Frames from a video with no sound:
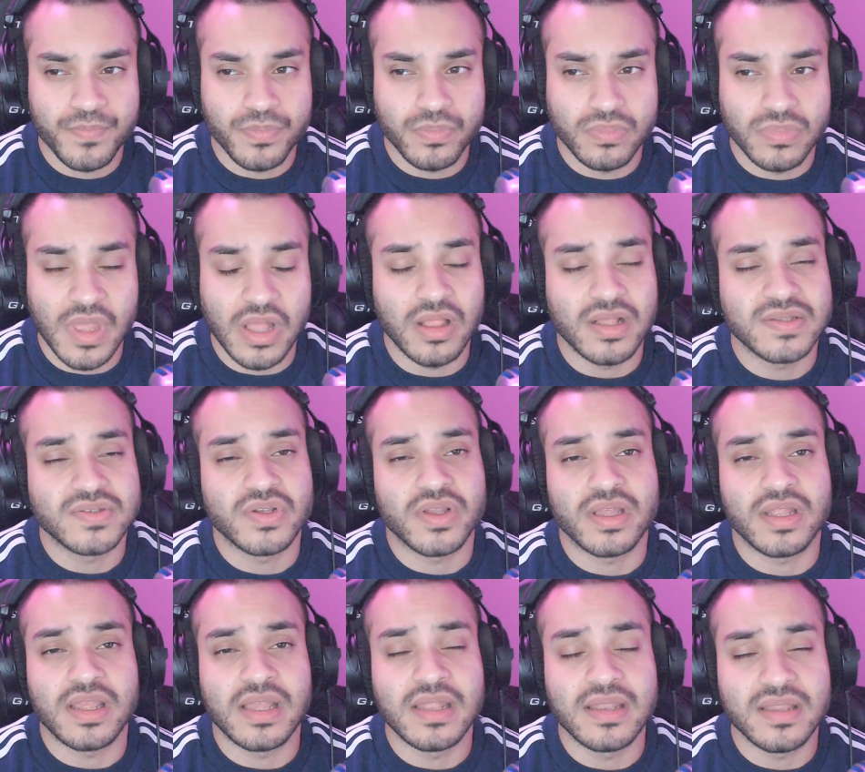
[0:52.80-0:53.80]
Now let's look at
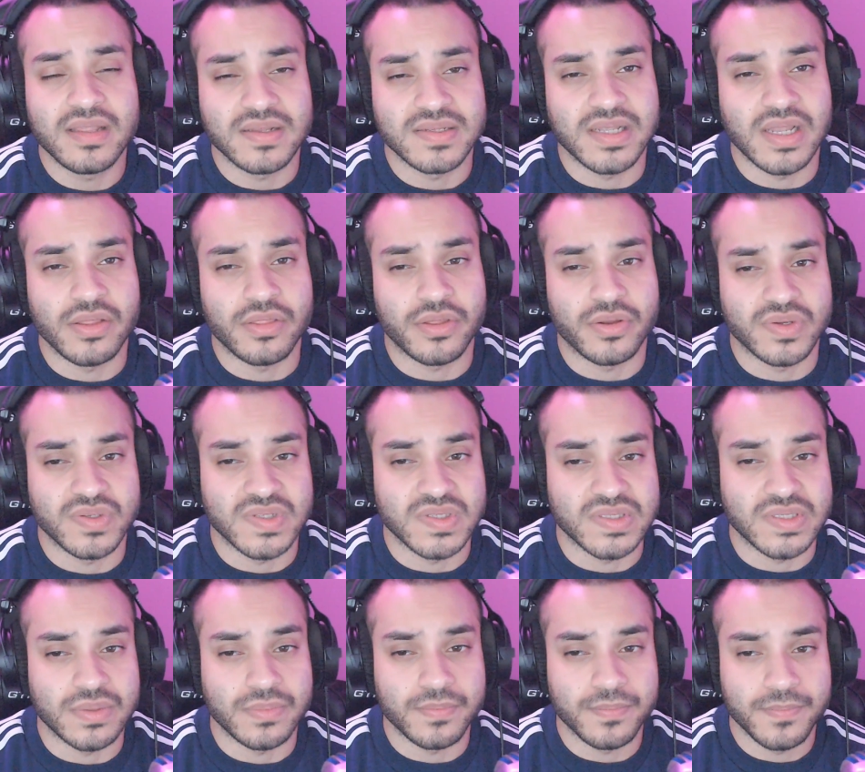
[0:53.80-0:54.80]
India's healthcare
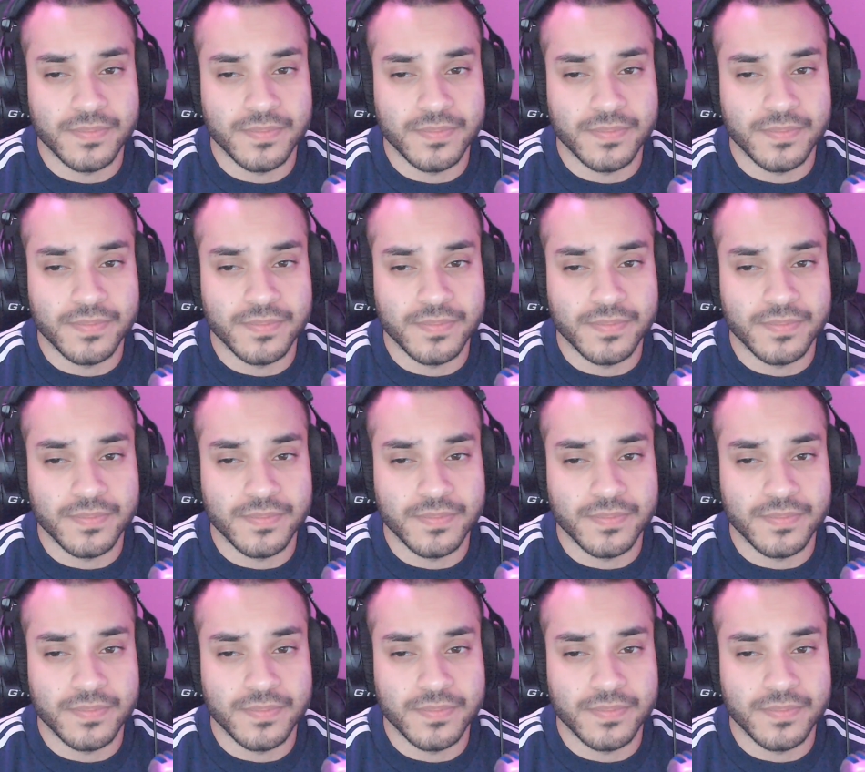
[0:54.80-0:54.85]
system.